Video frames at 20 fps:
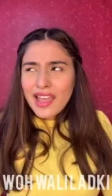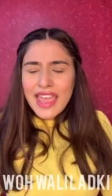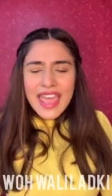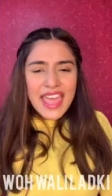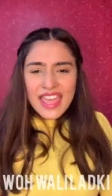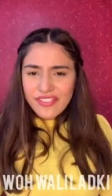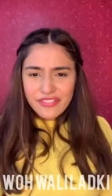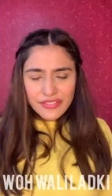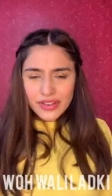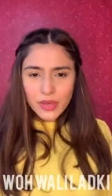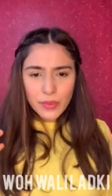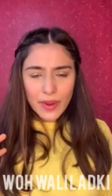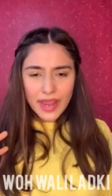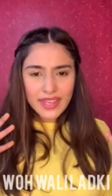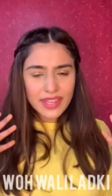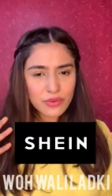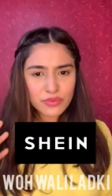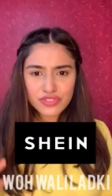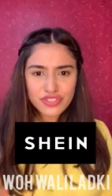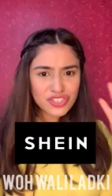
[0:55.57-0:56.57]

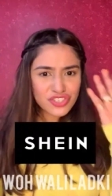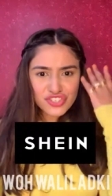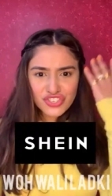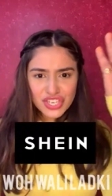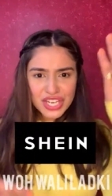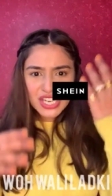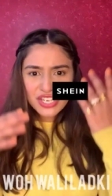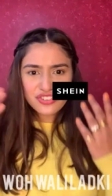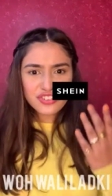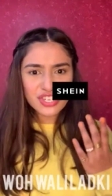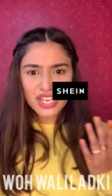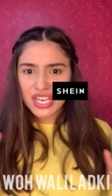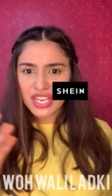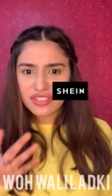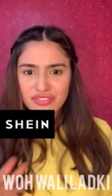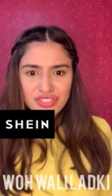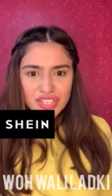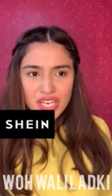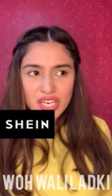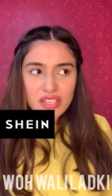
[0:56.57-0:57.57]
Everywhere there was just Shein, Shein,
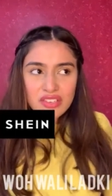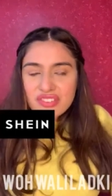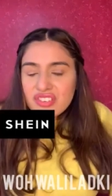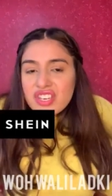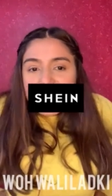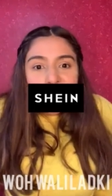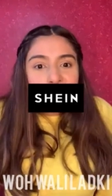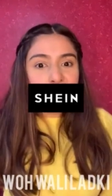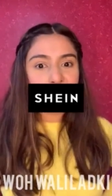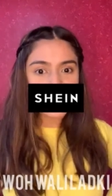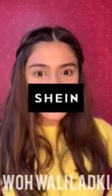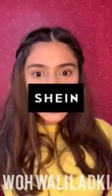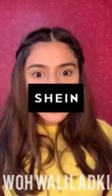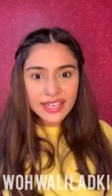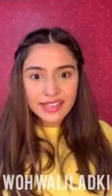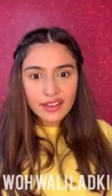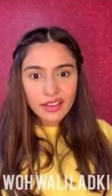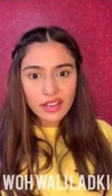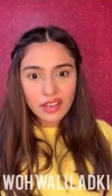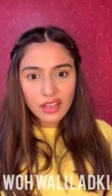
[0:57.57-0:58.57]
Shein, Shein,
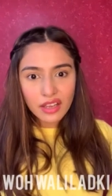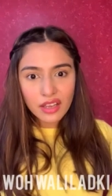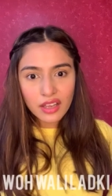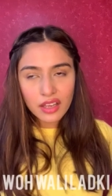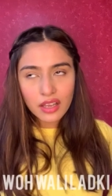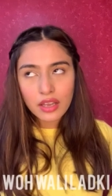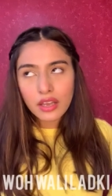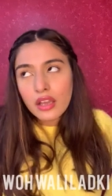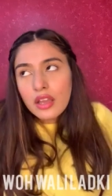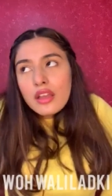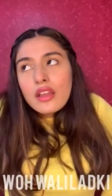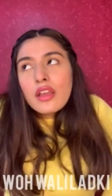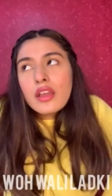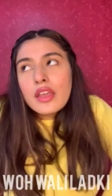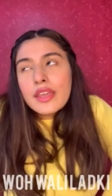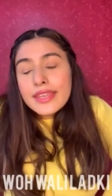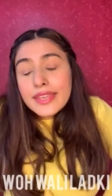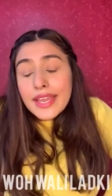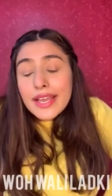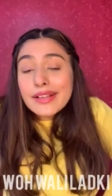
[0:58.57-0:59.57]
Shein.
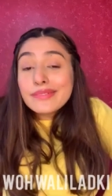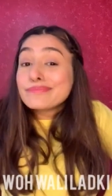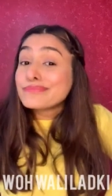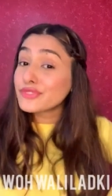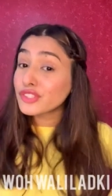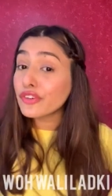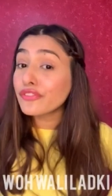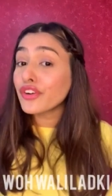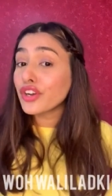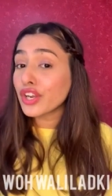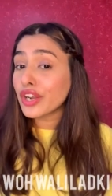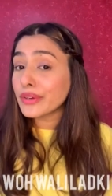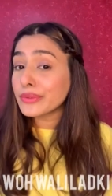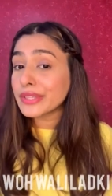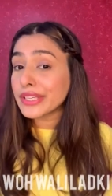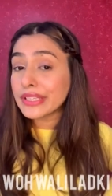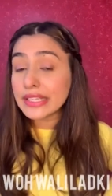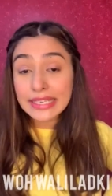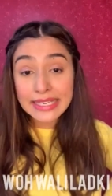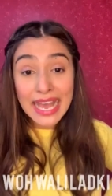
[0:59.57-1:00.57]
Yeah, so for
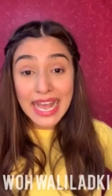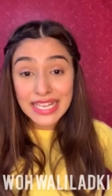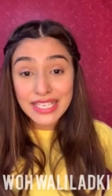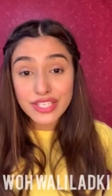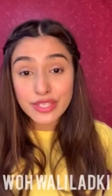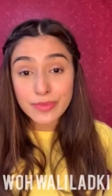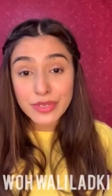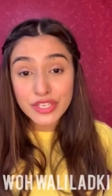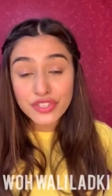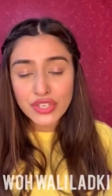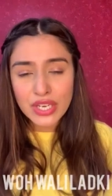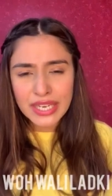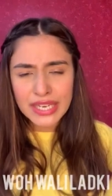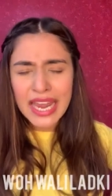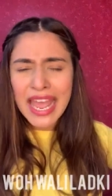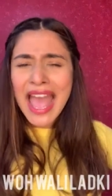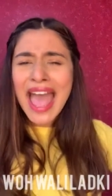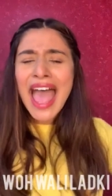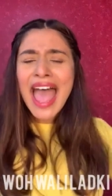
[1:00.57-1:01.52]
clothing it has to be Shein.